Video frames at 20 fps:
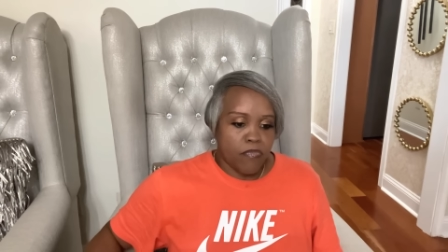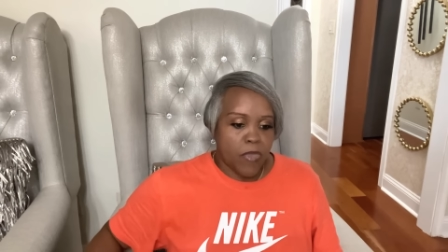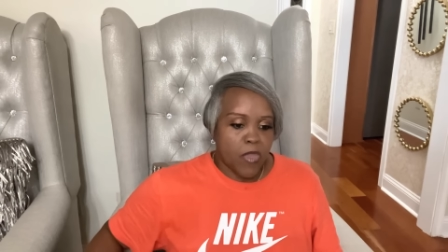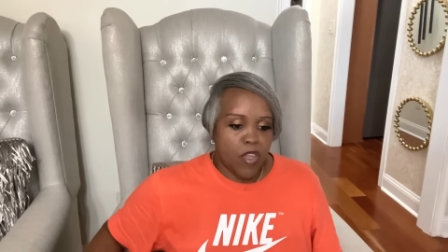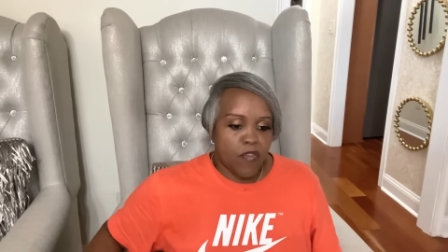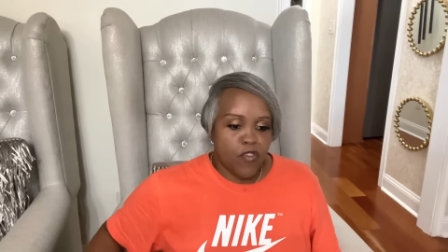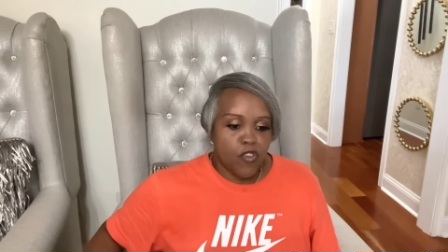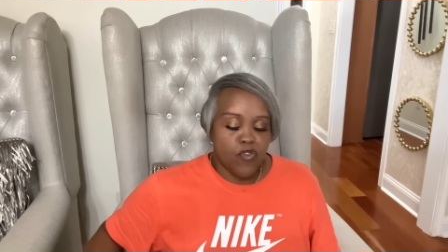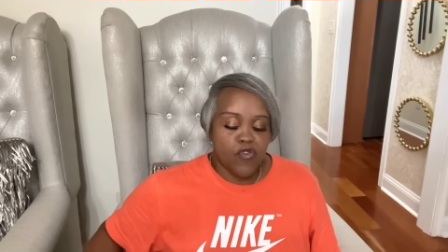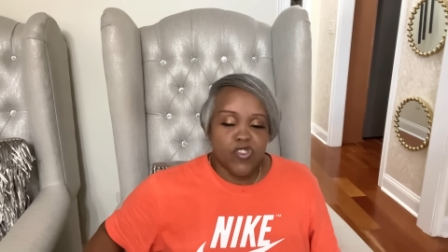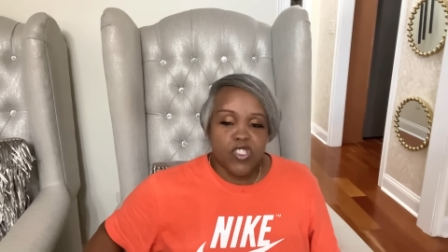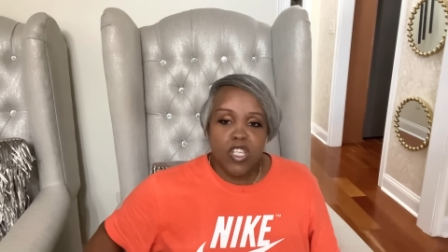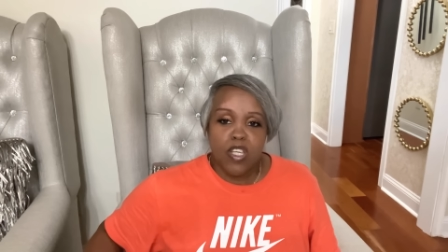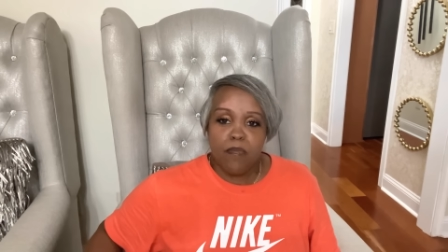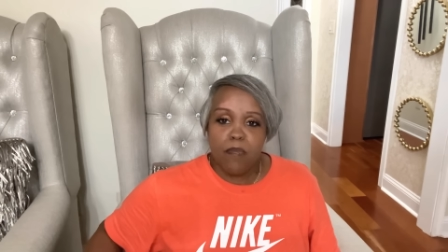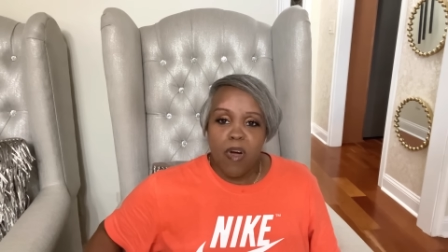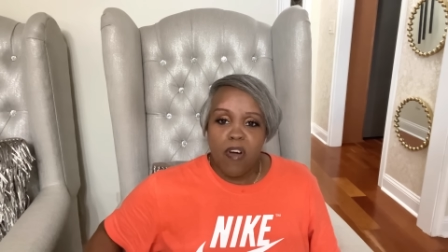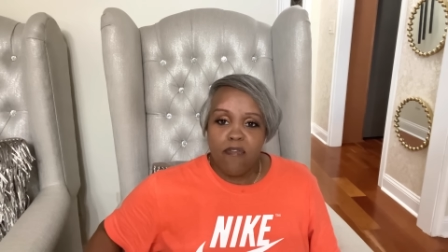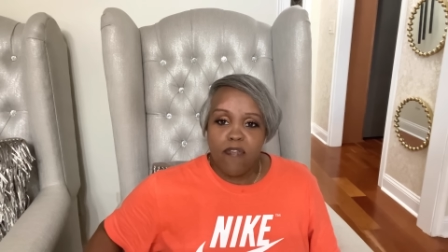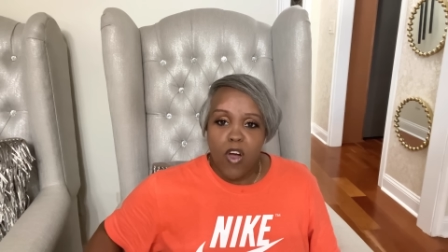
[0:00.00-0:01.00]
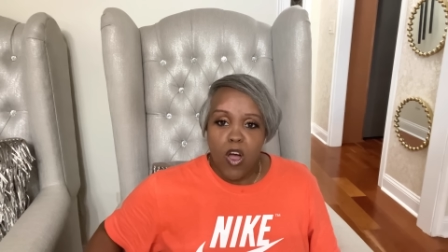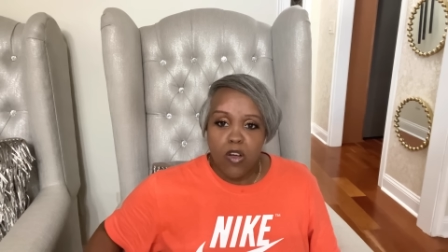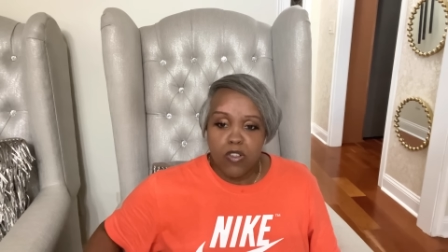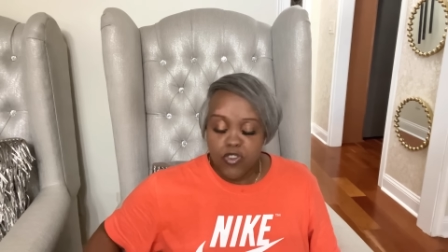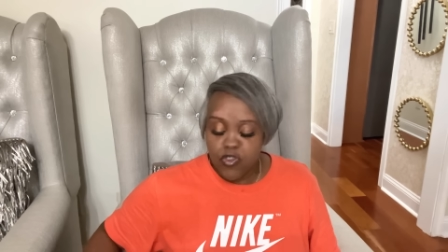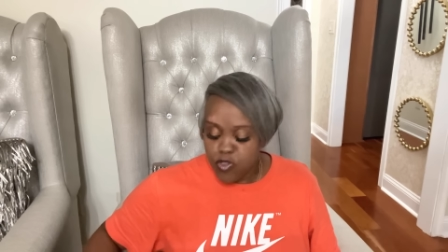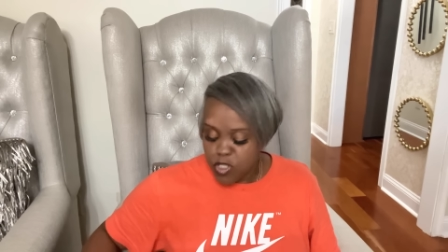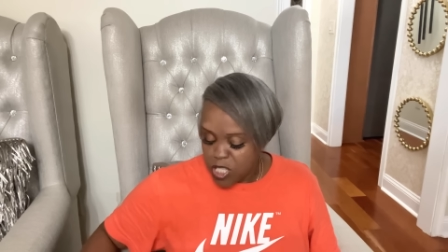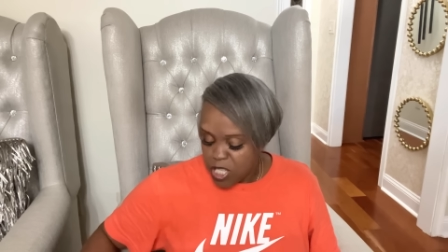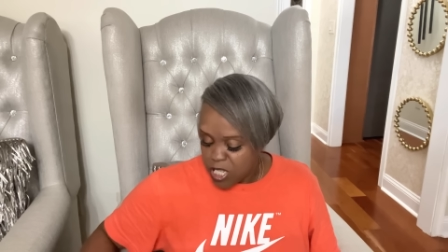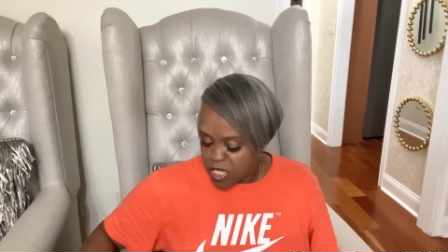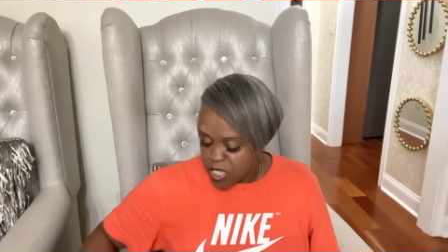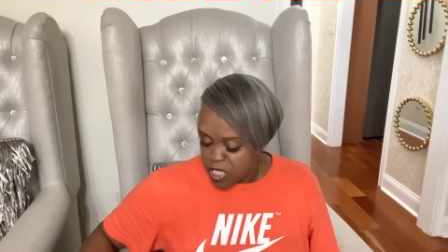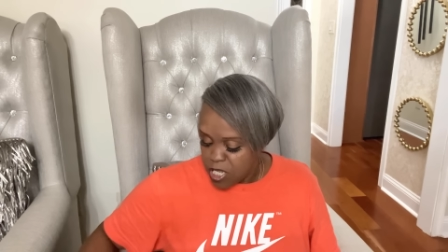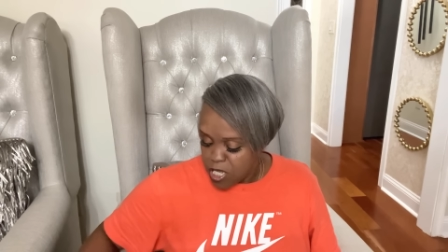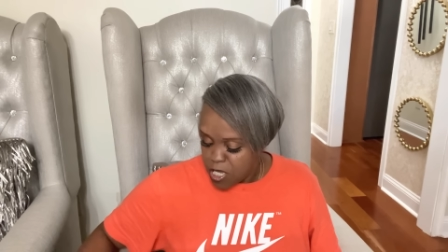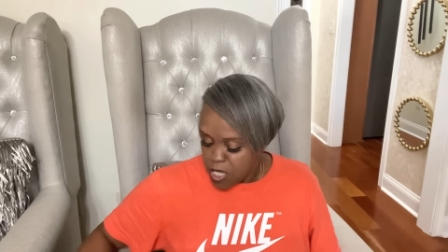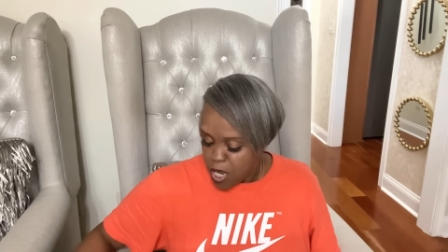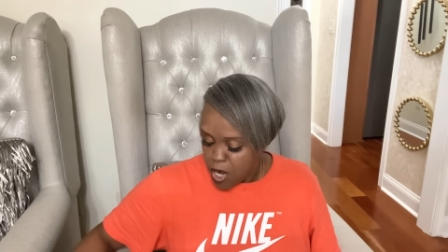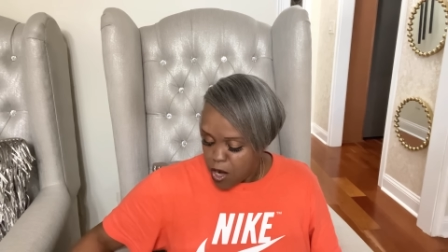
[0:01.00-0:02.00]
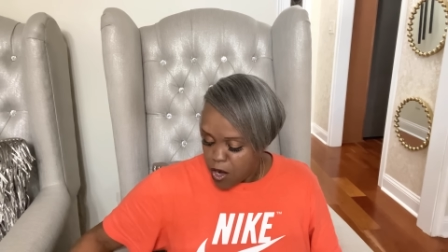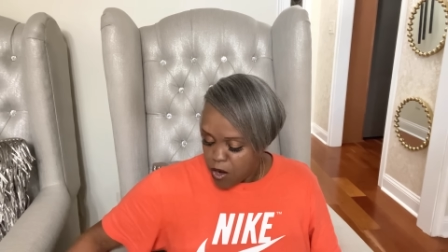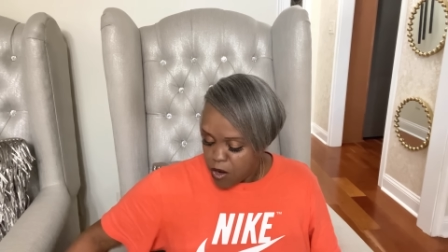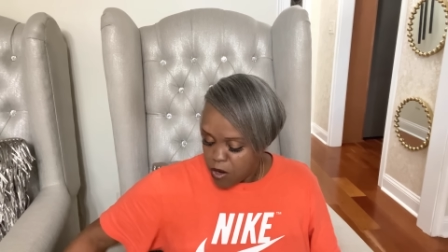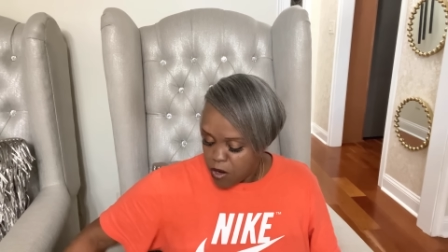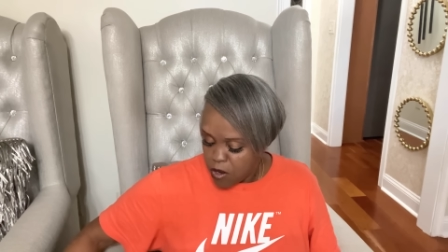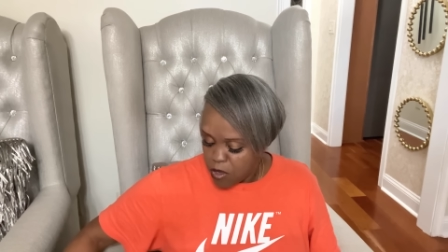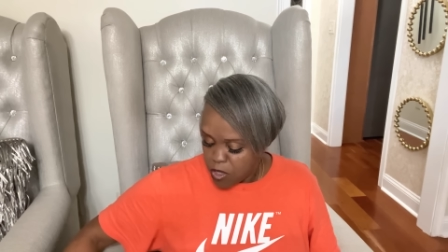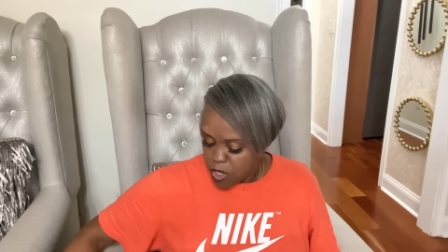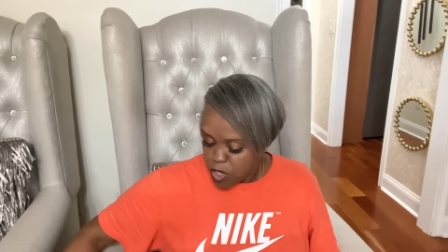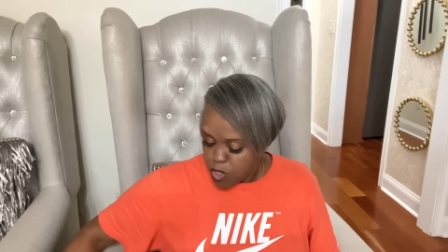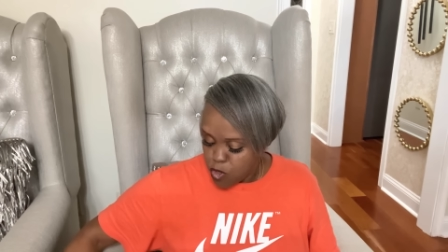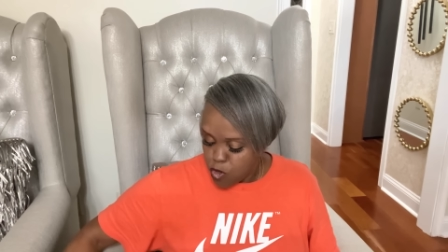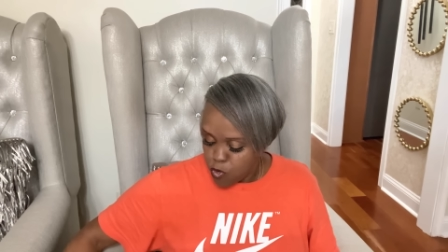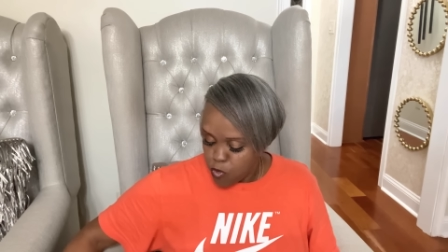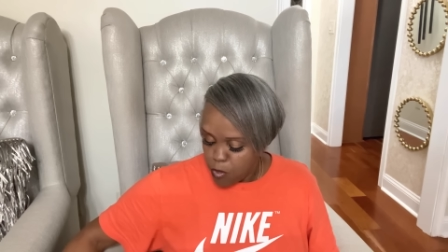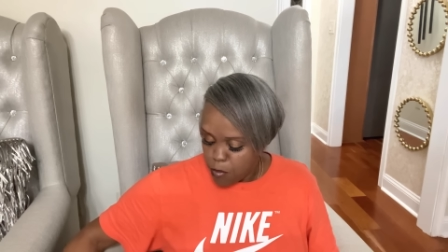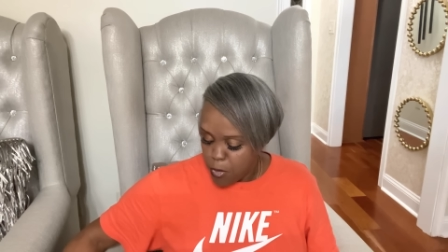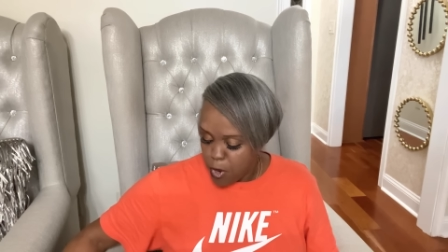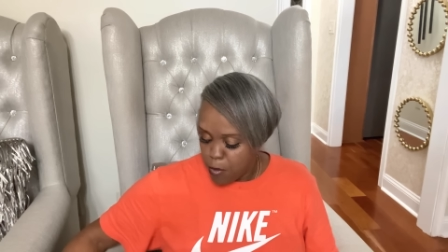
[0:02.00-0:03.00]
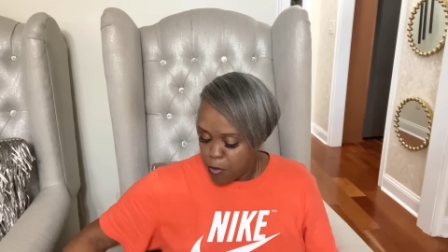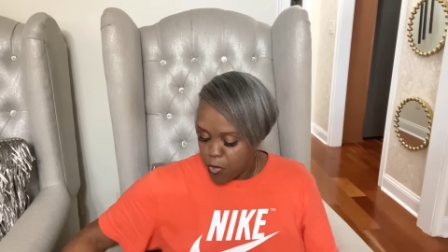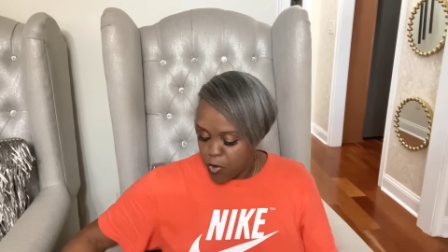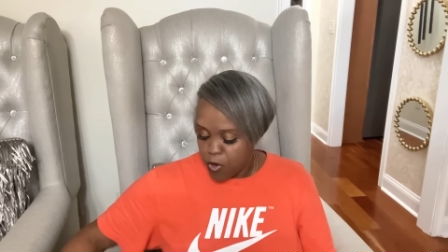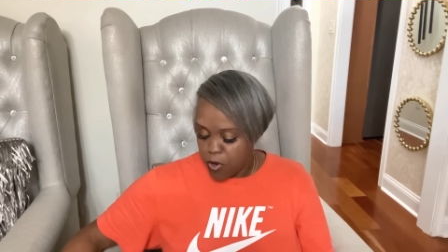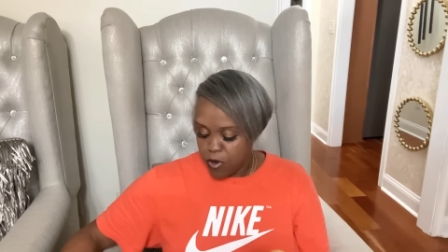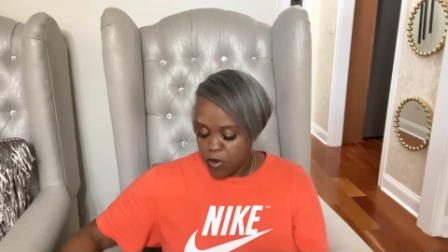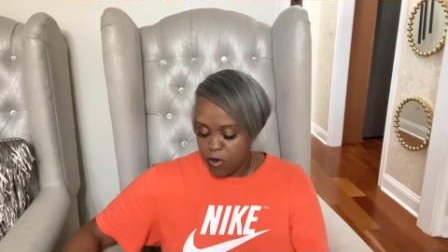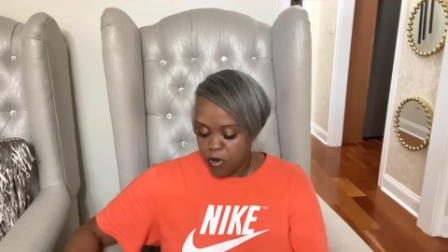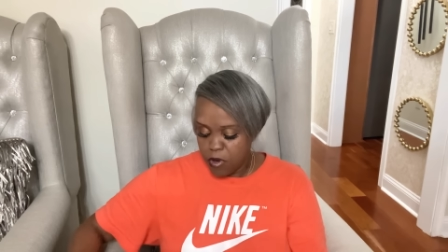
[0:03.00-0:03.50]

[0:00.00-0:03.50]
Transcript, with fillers: if you see my fall tree that's in there, then you'll remember